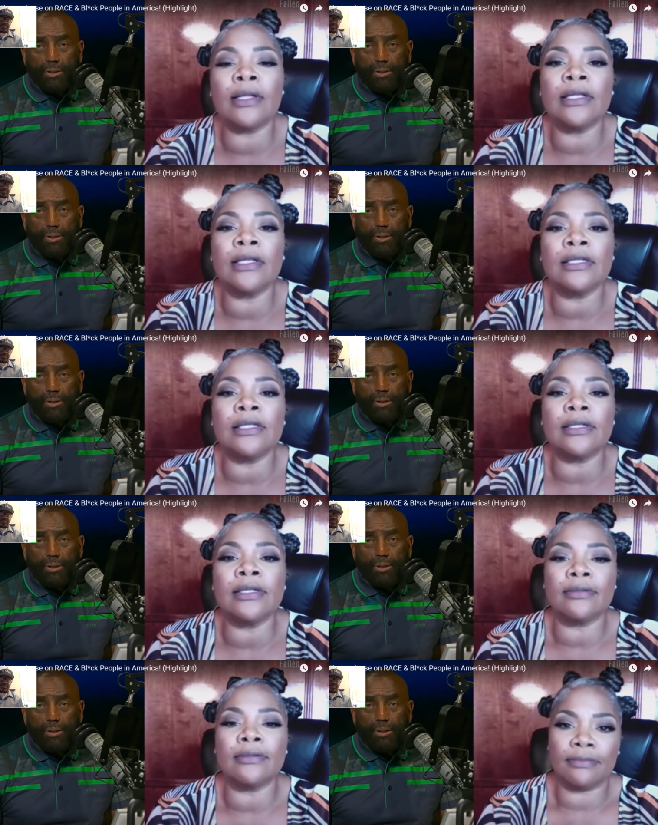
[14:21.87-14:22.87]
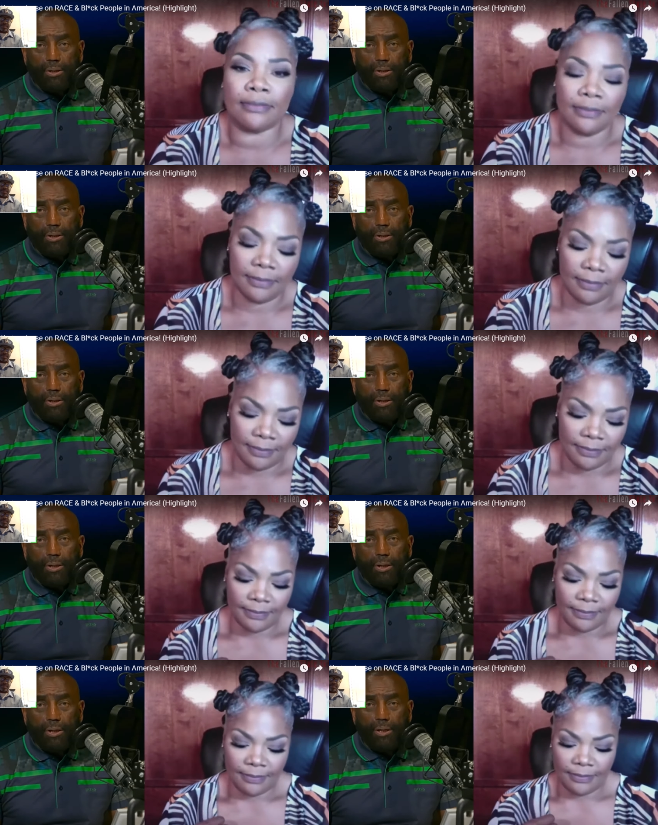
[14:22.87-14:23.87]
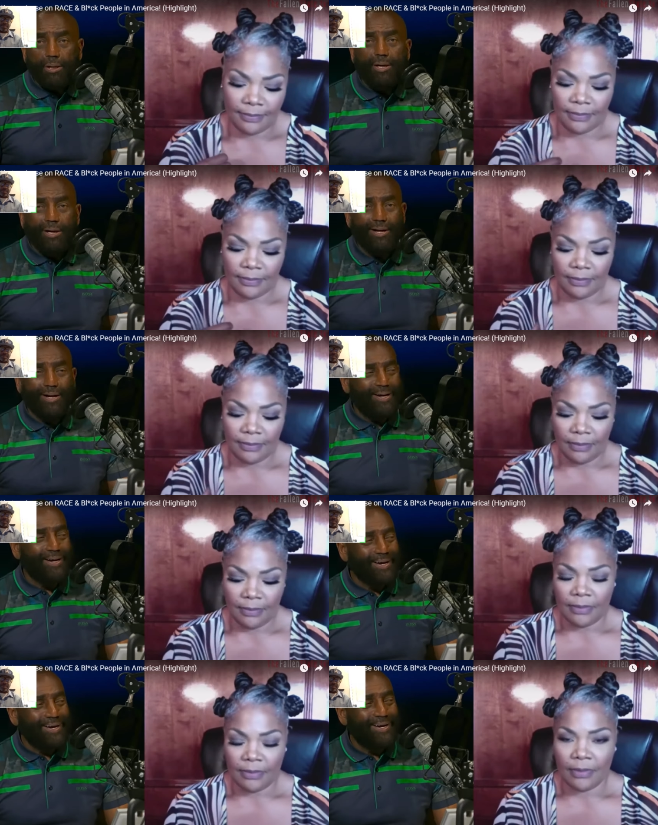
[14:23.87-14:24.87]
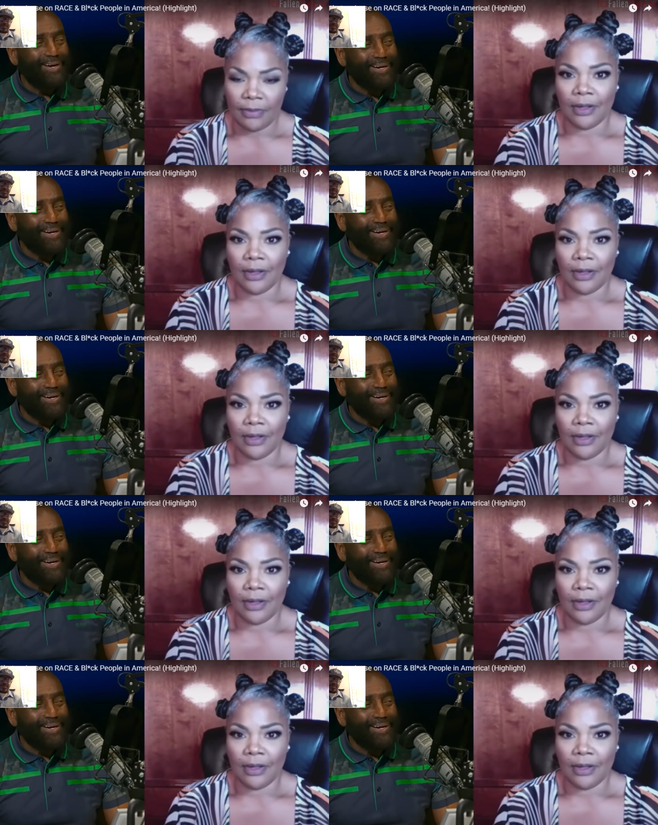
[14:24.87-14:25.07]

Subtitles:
No one is speaking in this clip.